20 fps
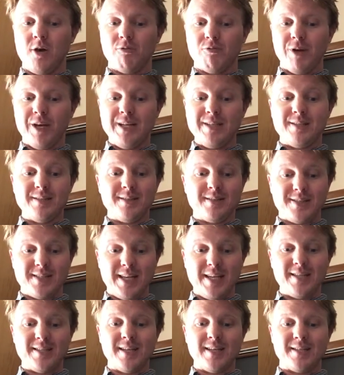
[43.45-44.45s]
reason
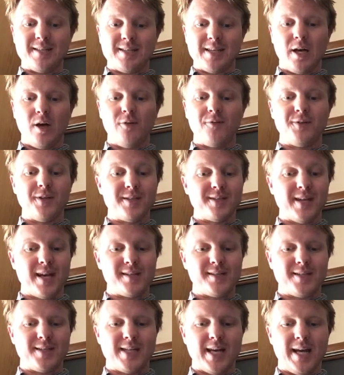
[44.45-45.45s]
sees itself
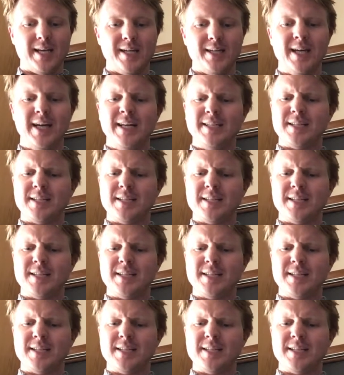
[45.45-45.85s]
necessitated